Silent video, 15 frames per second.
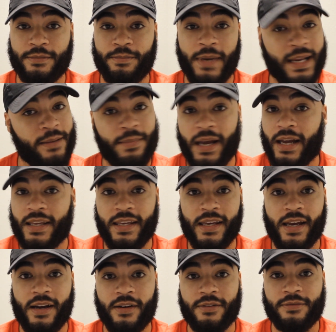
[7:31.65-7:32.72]
Manny
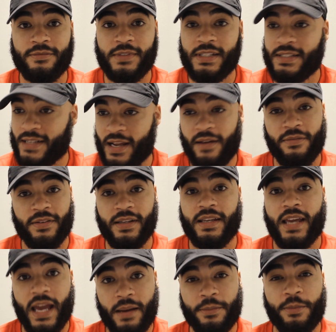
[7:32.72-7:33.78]
Pacquiao is definitely
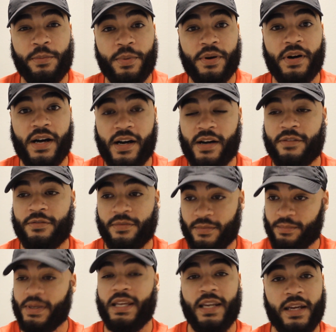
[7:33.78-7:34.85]
capable of
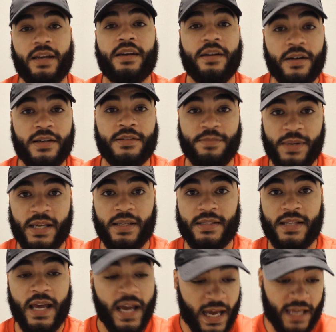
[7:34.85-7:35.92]
beating an Errol
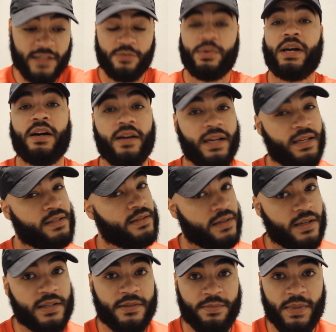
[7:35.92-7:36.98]
Spence, as well as
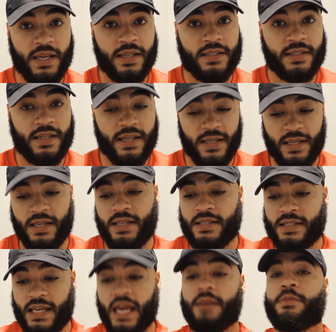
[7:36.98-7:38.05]
Errol Spence
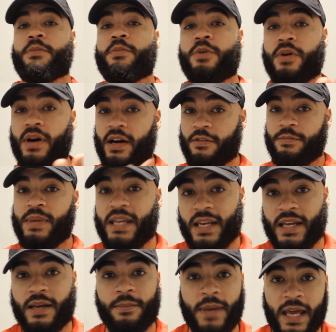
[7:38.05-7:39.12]
is capable of
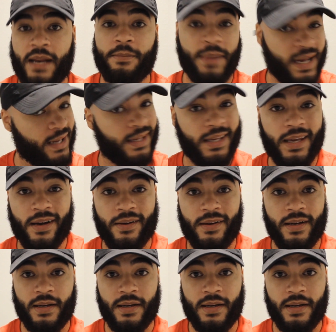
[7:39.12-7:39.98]
beating a Manny Pacquiao.